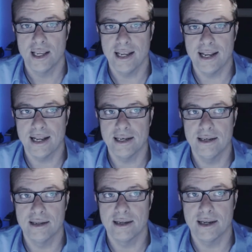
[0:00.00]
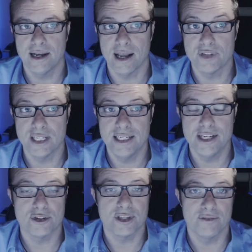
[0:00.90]
And I've seen
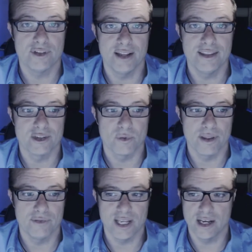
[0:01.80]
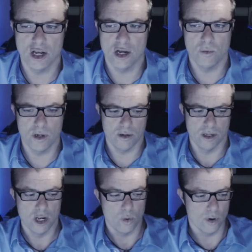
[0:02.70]
teachers that have done this where they've said, well,
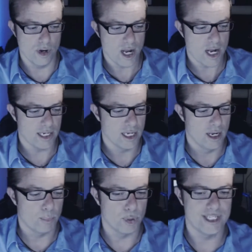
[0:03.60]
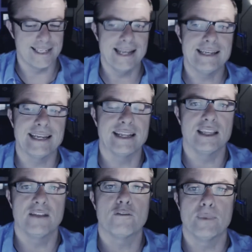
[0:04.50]
we're not presenting
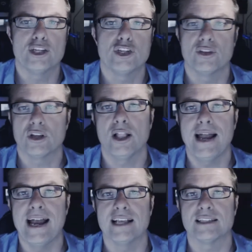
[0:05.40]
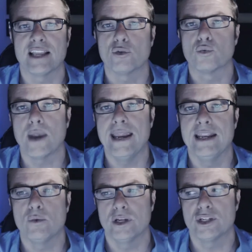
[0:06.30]
the information in the class at the rate
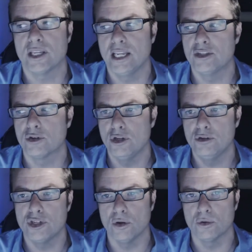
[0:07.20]
at which the kids are used to.